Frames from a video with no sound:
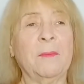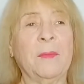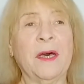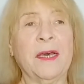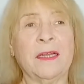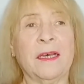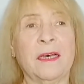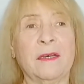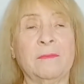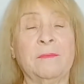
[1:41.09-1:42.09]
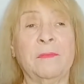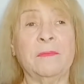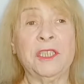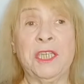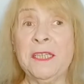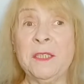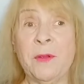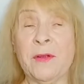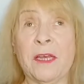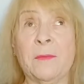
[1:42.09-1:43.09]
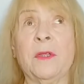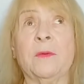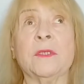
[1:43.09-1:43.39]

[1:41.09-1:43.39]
But Shakespeare and Company